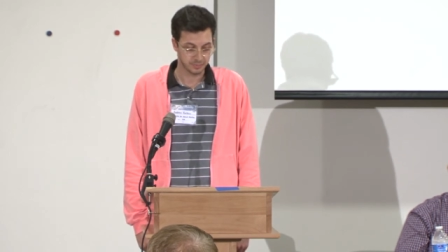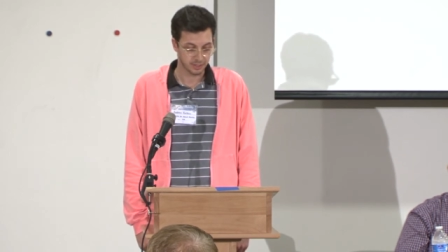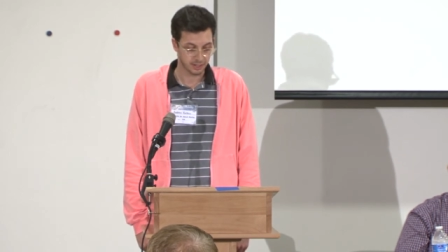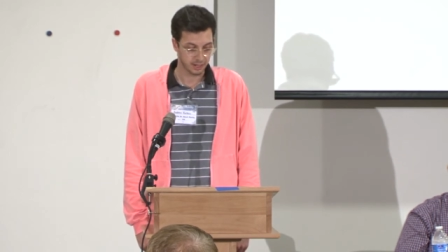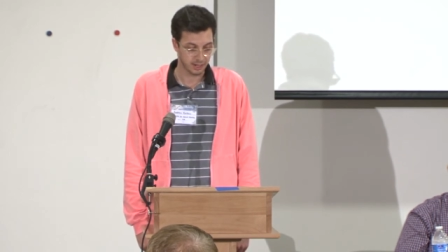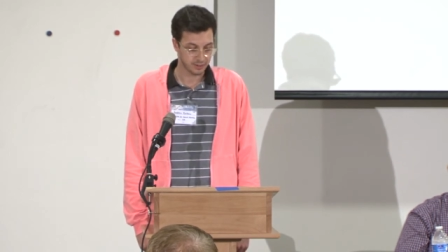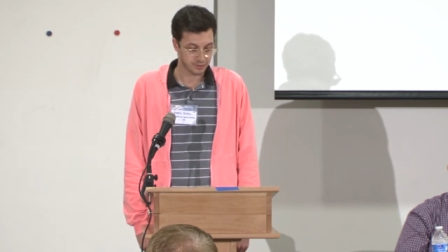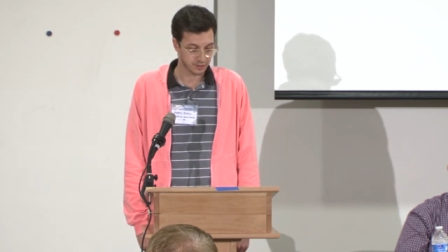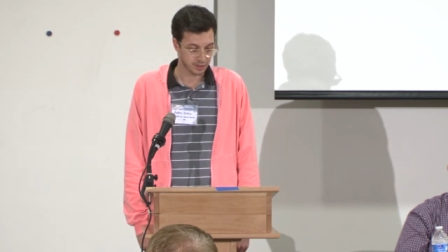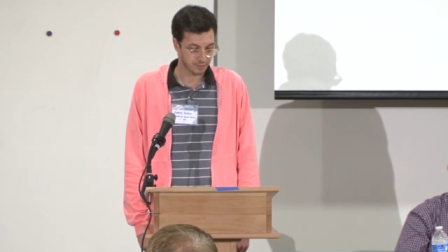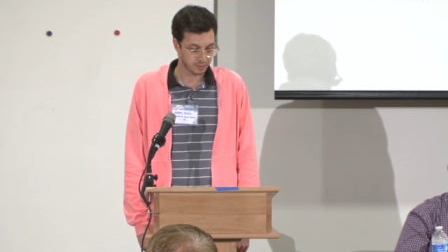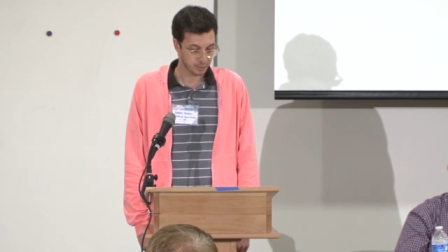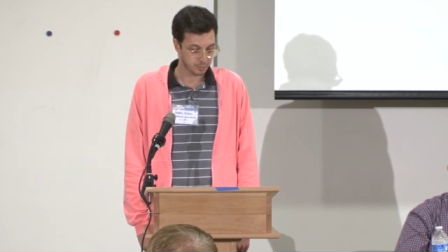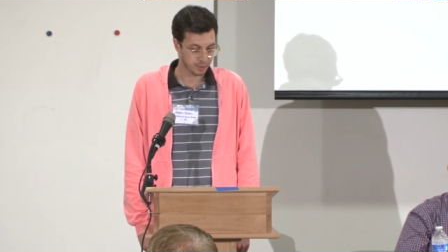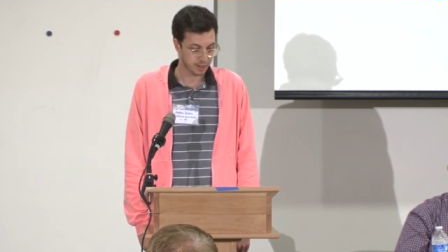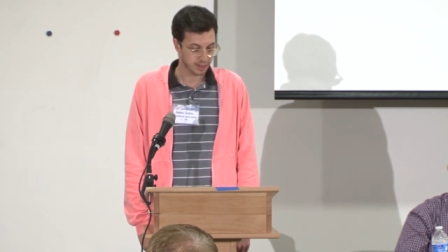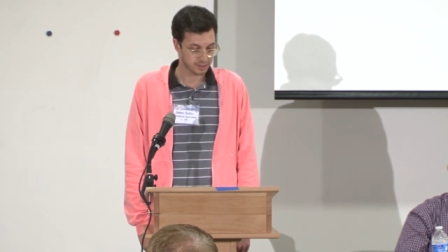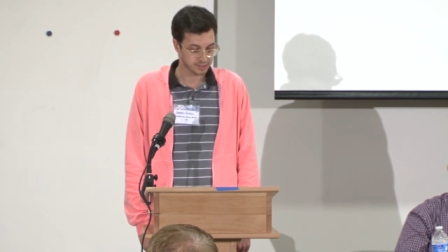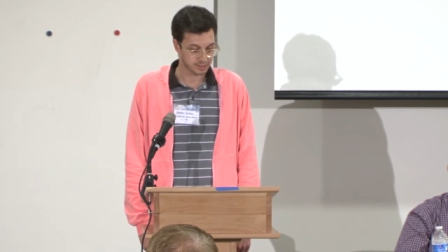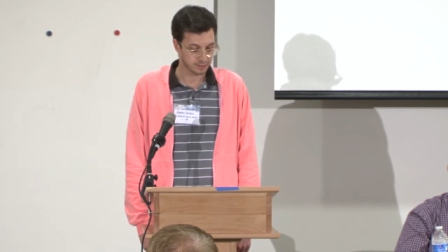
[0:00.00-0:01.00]

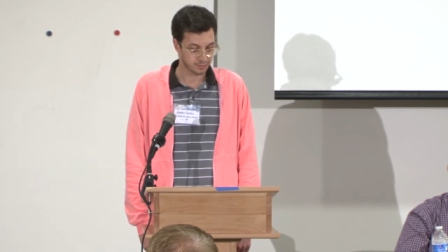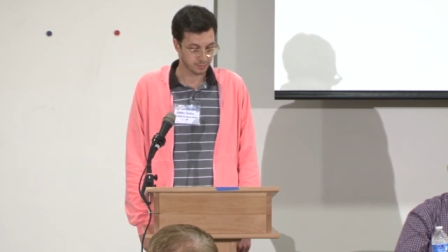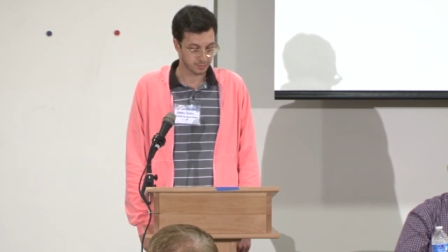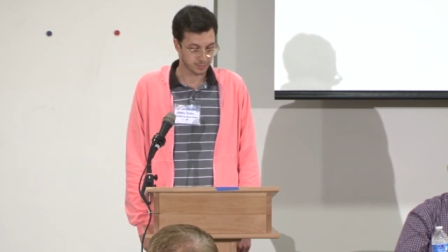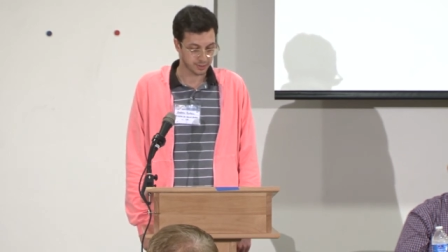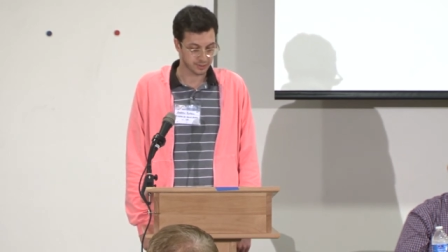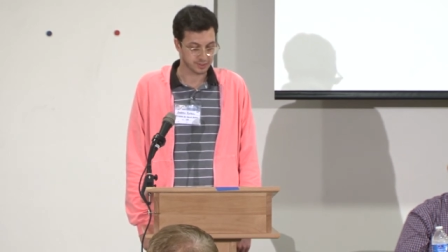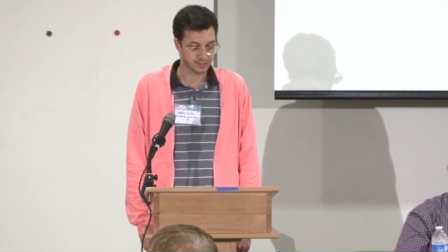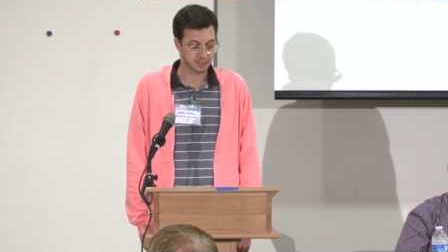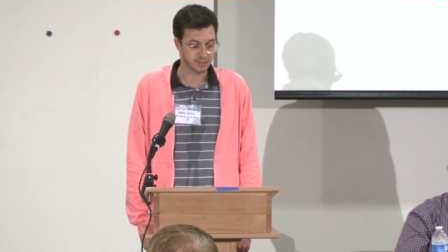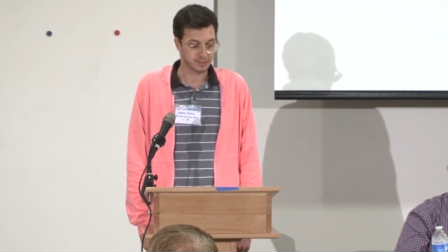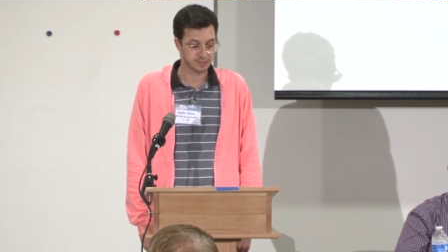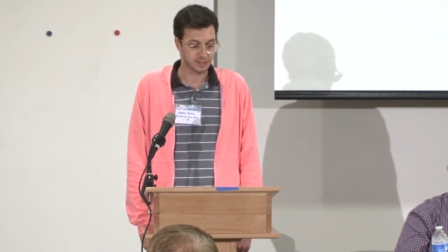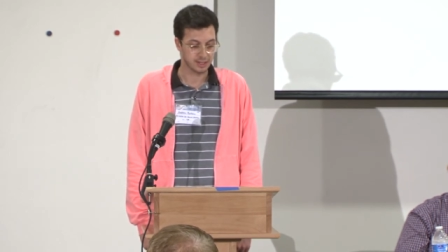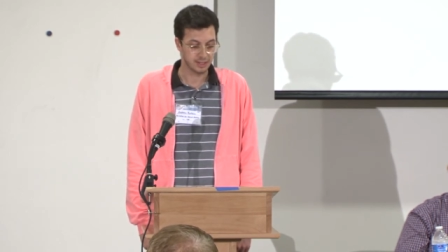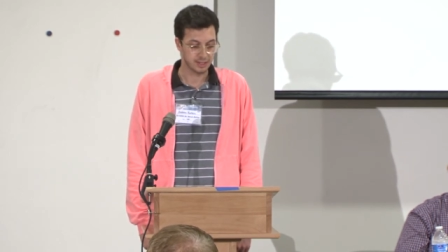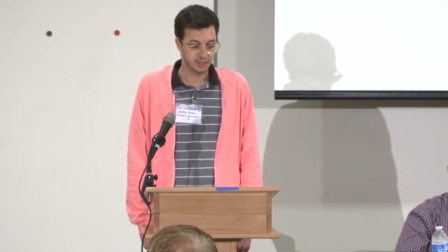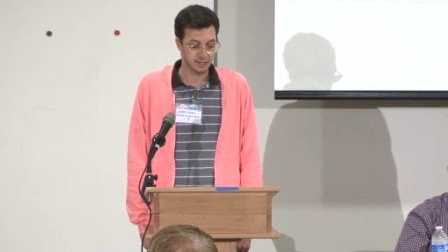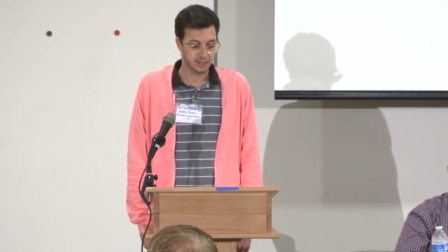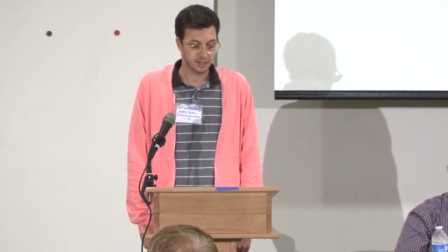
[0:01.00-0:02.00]
HIV-positive persons
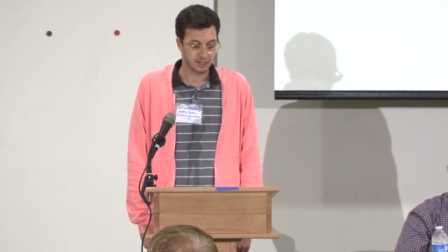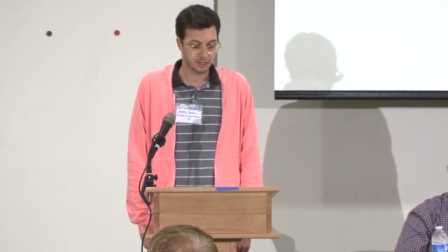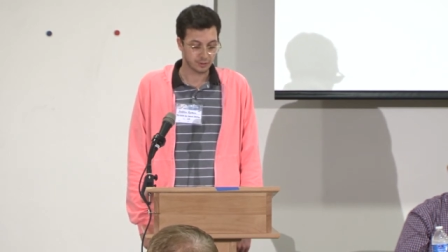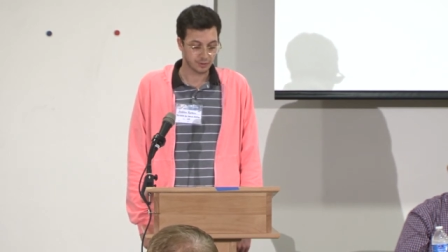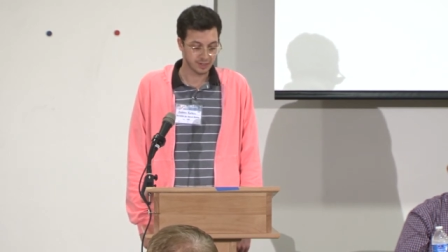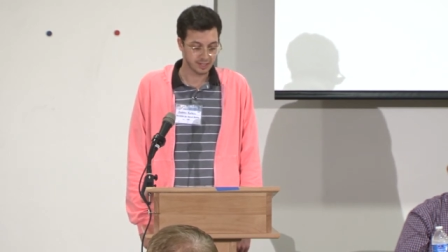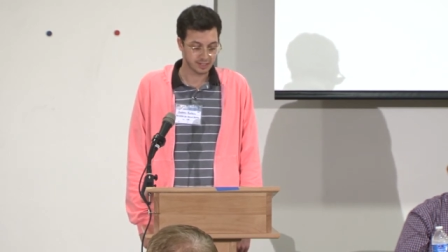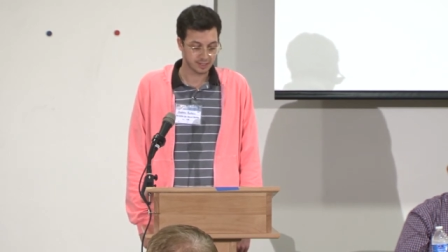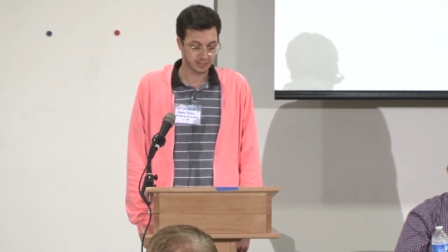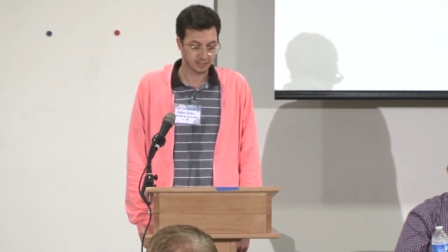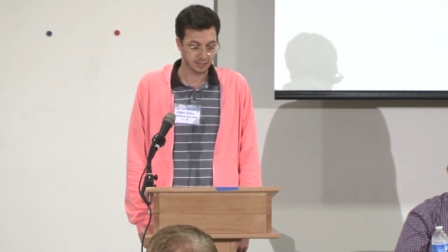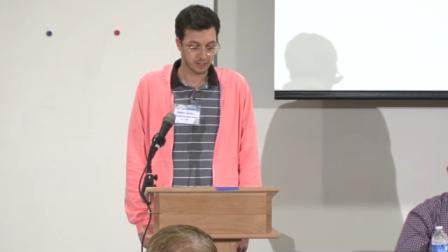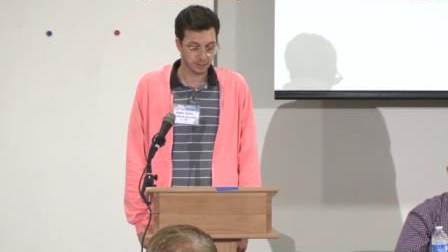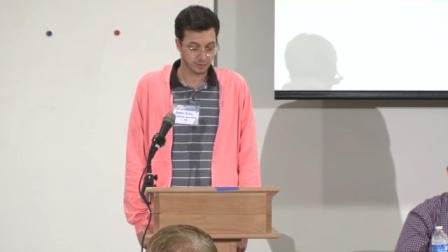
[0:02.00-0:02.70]
increasingly